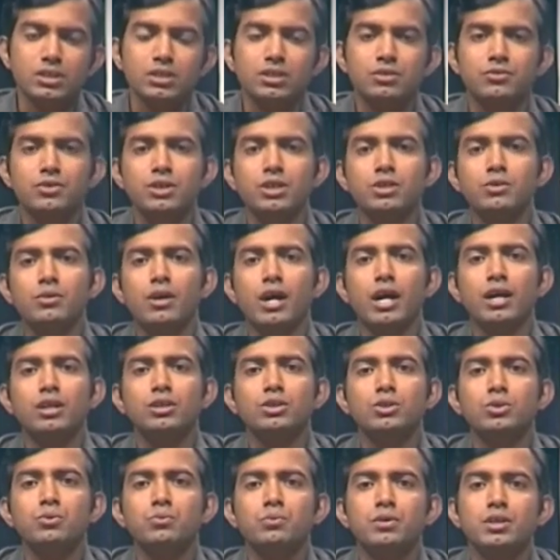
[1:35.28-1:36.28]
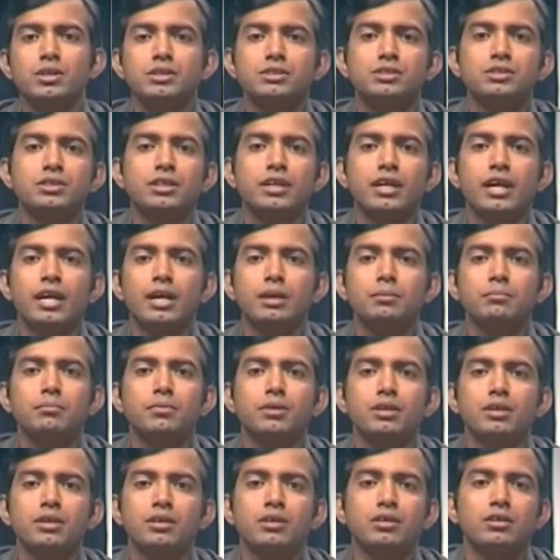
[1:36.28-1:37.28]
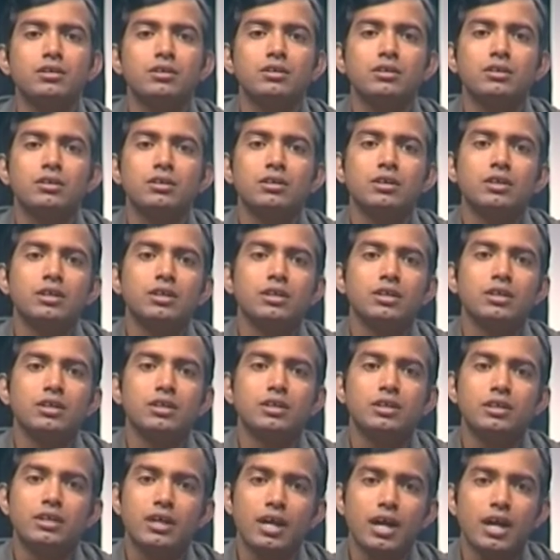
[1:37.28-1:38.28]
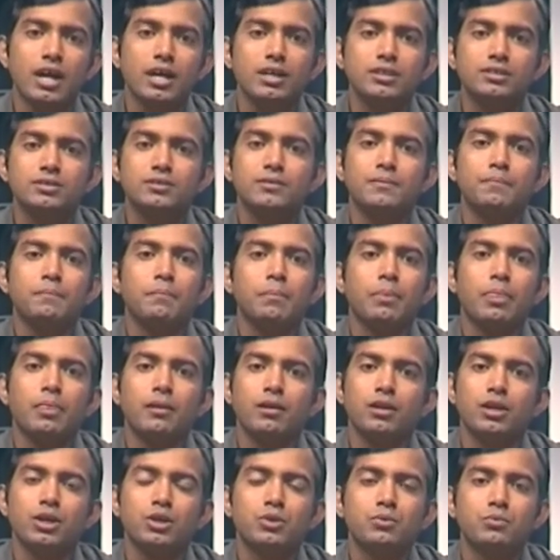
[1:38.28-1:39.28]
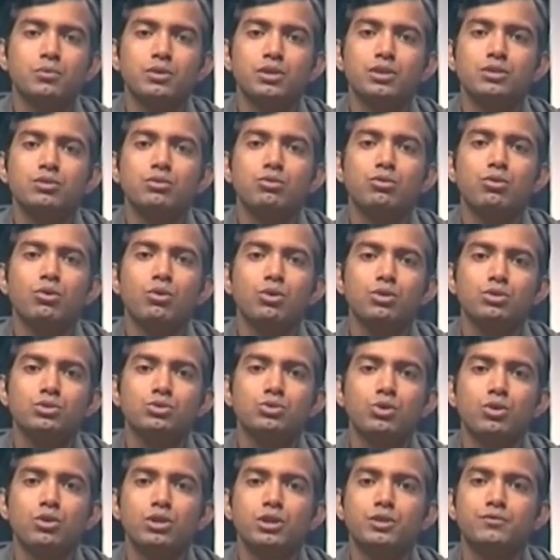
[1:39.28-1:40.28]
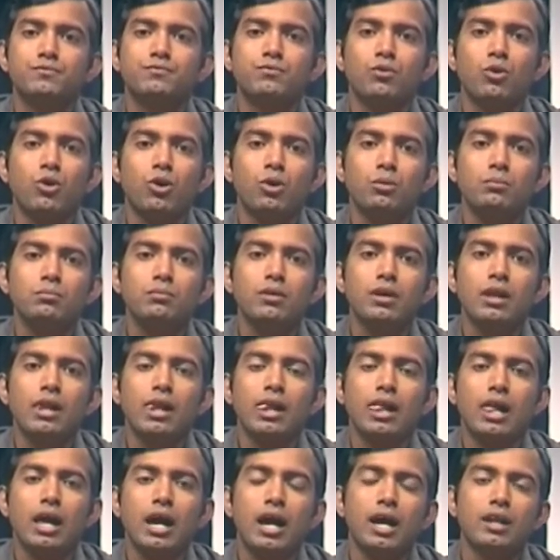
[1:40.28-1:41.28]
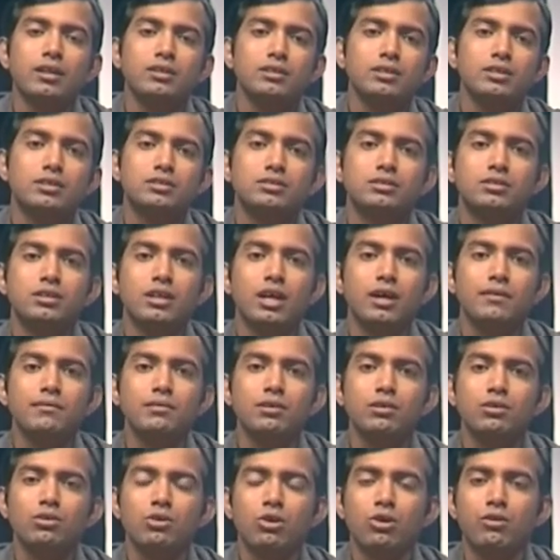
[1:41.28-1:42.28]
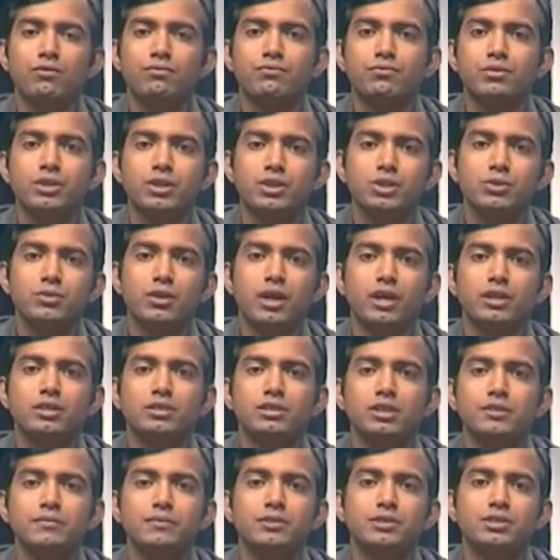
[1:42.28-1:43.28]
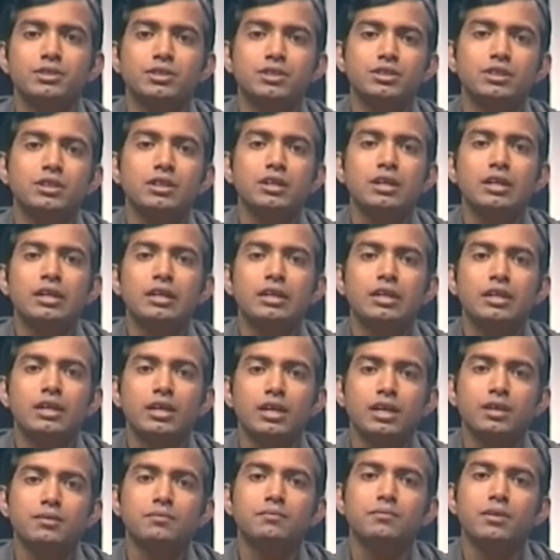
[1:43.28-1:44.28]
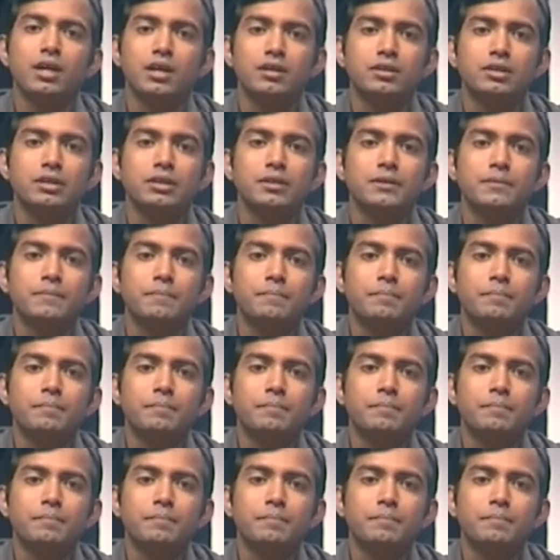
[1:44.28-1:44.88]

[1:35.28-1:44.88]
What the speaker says: Radioactive waste can be in gas, liquid or solid form, and its level of radioactivity can vary.